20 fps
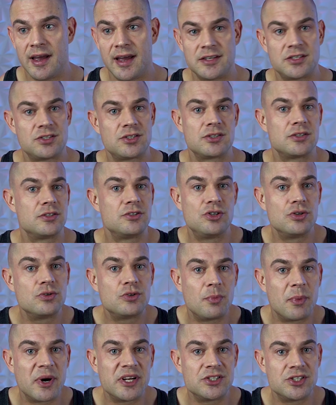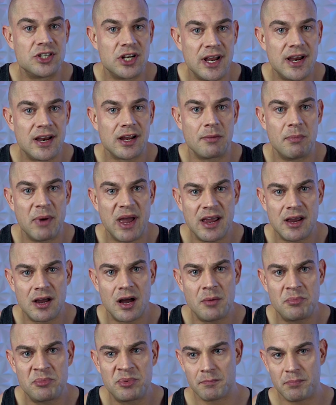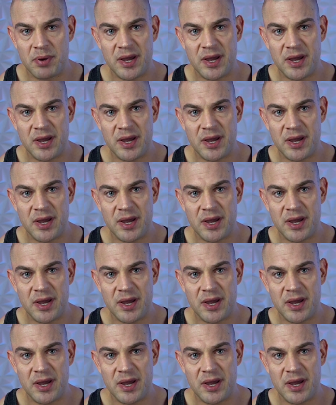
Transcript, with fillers: as due to my genetic makeup.